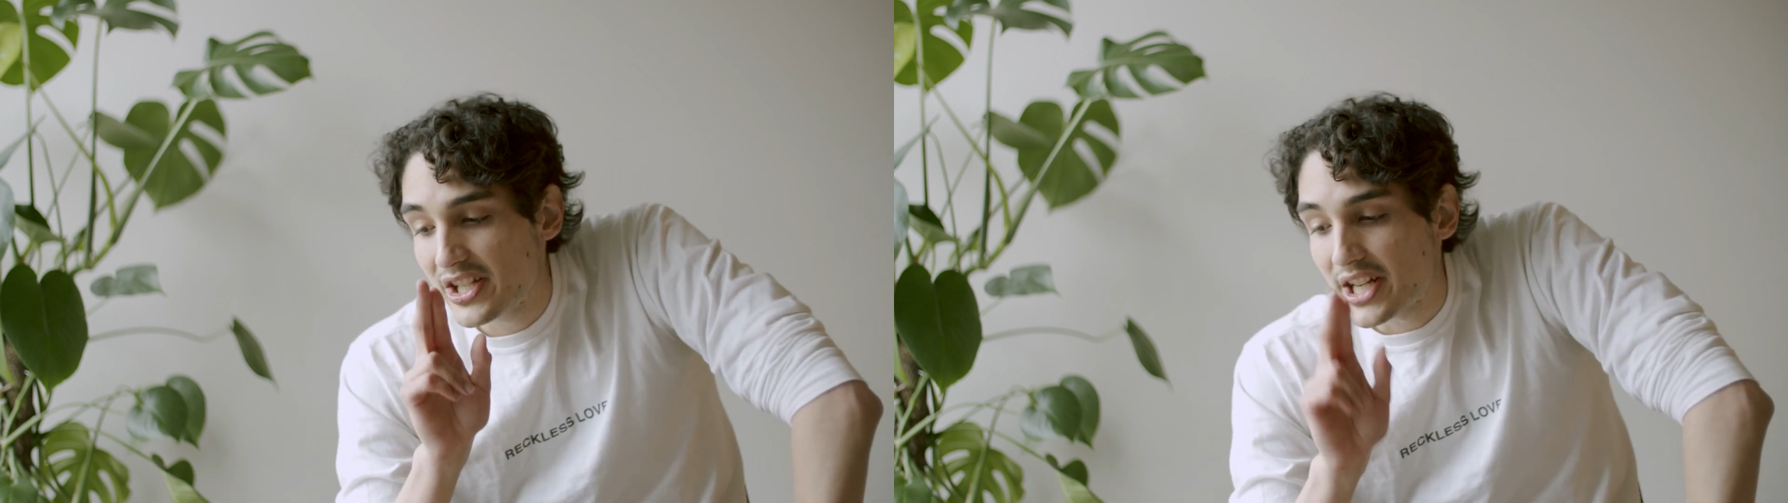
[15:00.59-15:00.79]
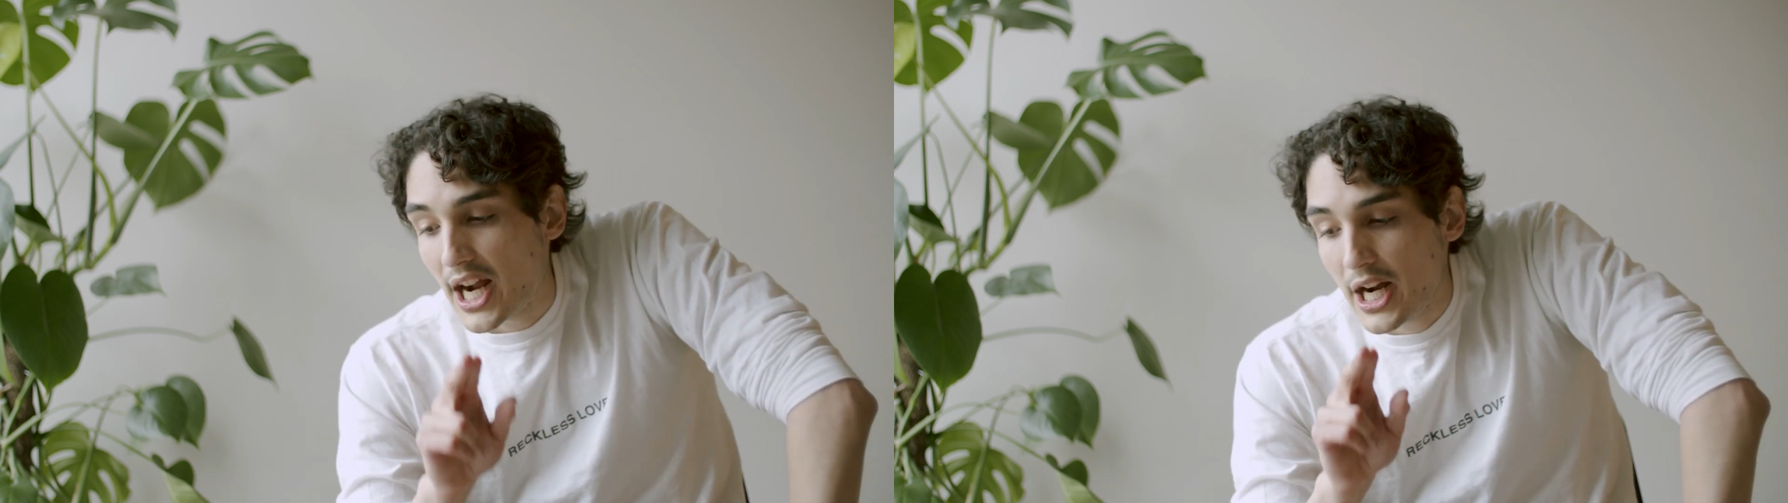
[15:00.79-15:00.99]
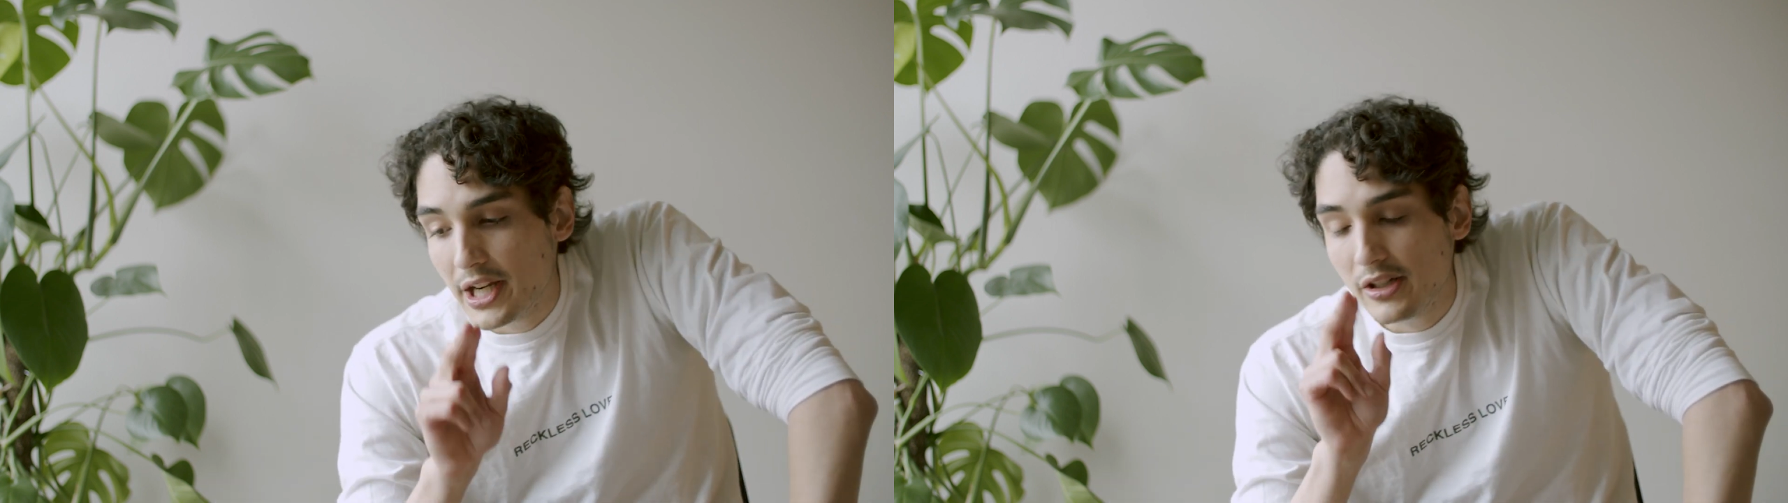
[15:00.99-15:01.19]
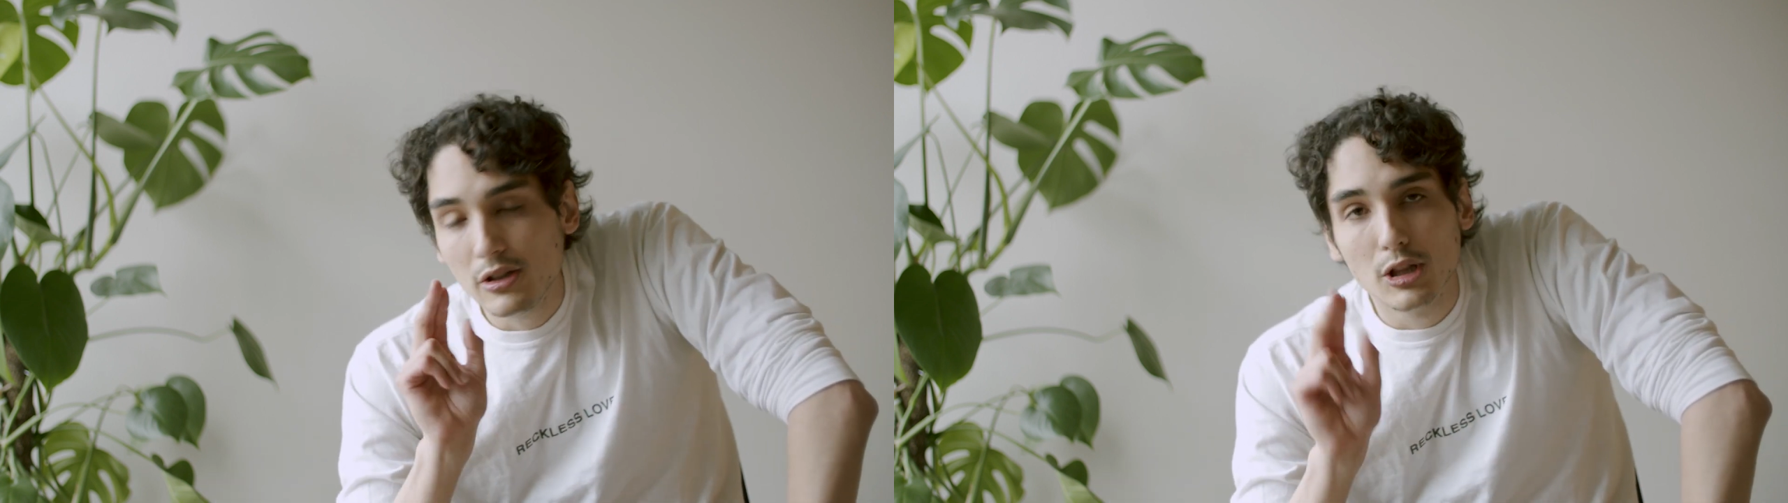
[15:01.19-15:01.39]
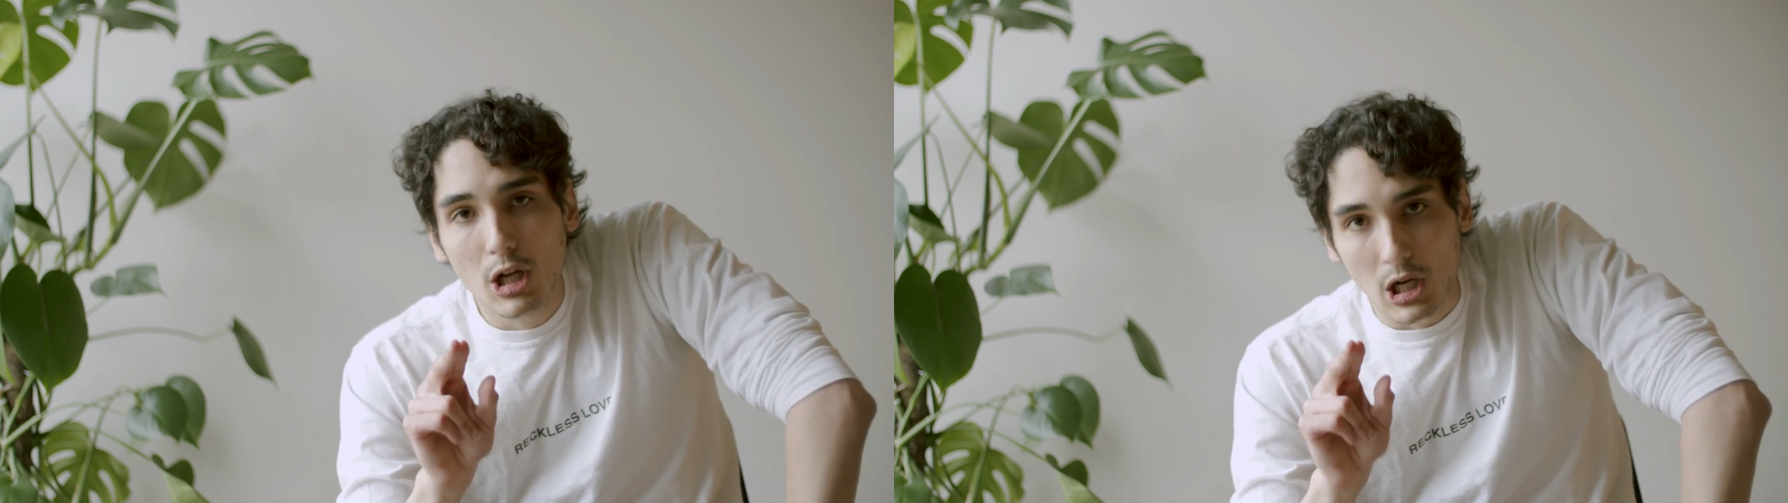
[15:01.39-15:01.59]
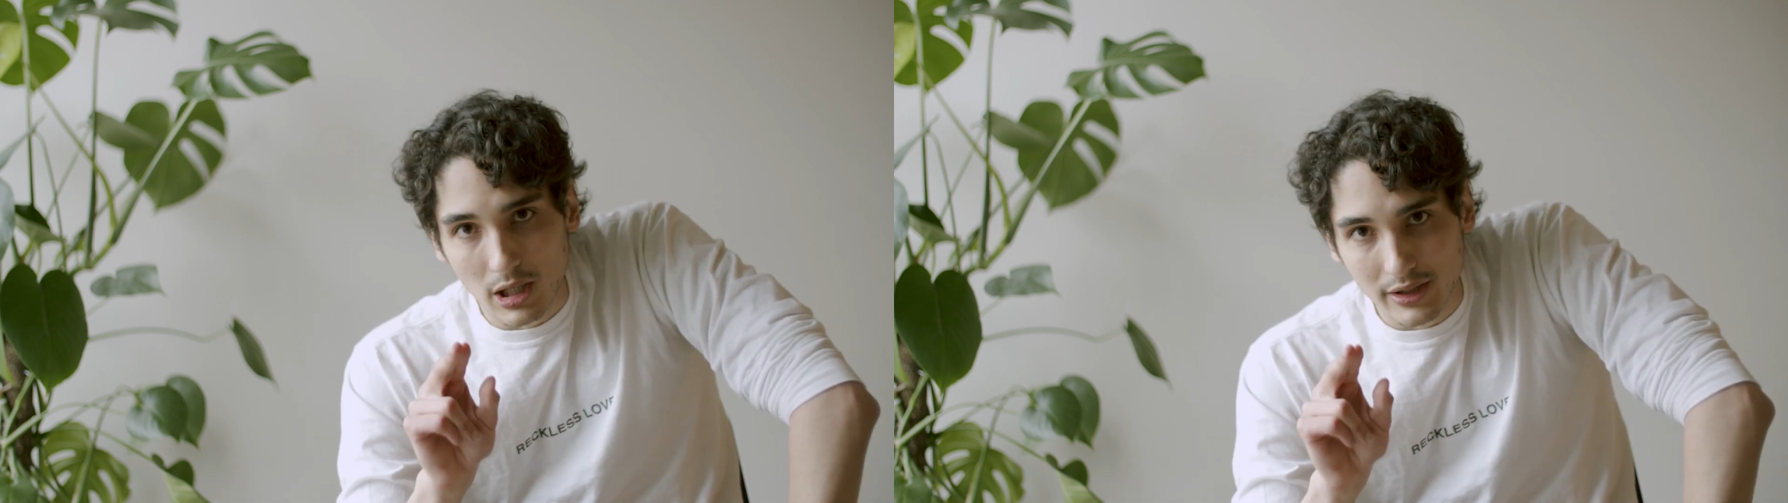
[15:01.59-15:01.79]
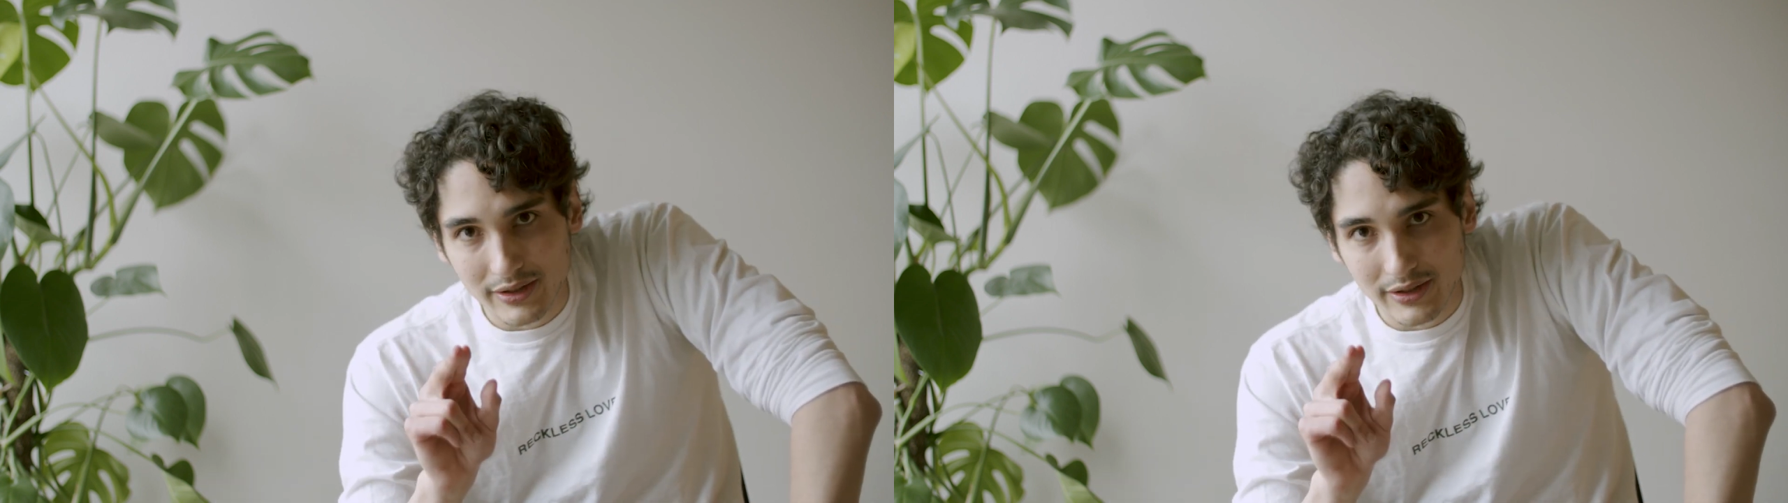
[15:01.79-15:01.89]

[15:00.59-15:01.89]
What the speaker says: entire law,